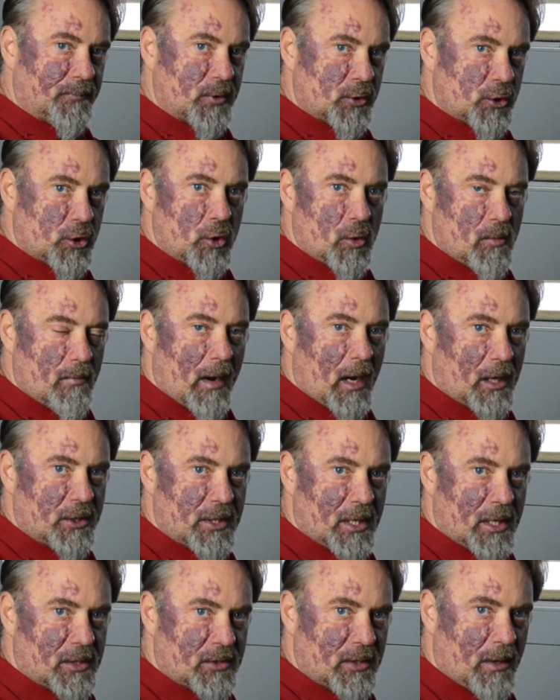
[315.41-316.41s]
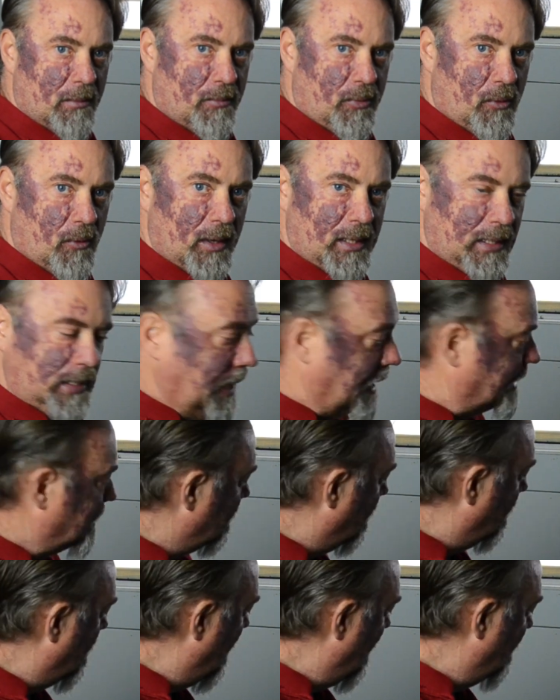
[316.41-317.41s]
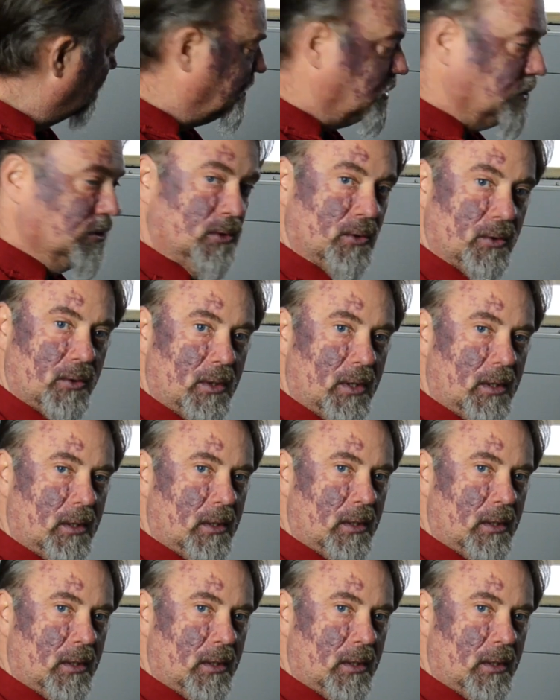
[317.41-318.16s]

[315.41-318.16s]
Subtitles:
too much at some point, yes, I'll have to,